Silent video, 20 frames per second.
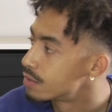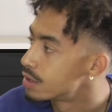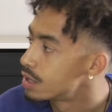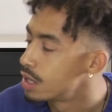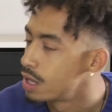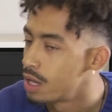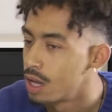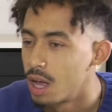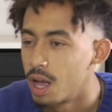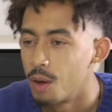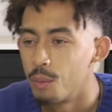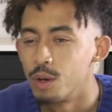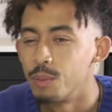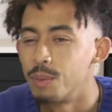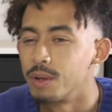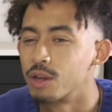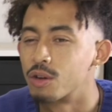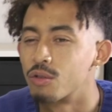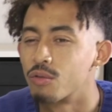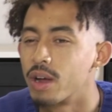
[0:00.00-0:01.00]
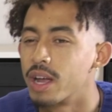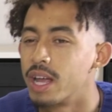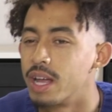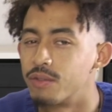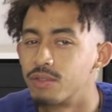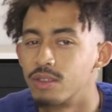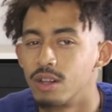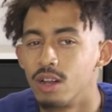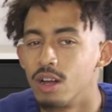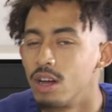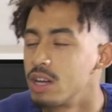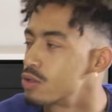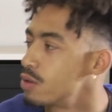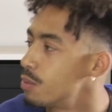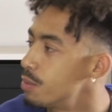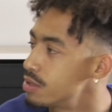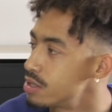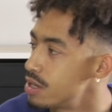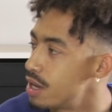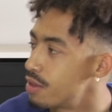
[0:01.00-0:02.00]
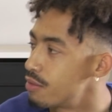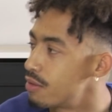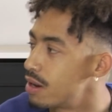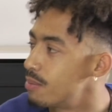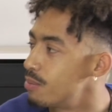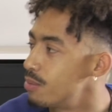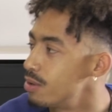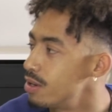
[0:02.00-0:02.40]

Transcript: It would have been great if the last one was another M,